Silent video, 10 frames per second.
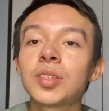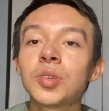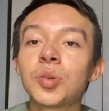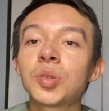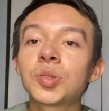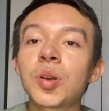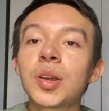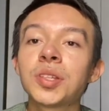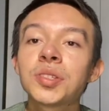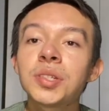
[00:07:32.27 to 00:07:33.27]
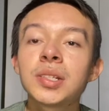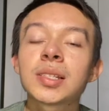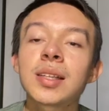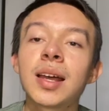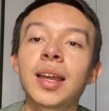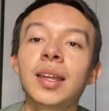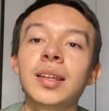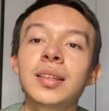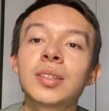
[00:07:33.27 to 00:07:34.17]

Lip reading: your drawings, your design,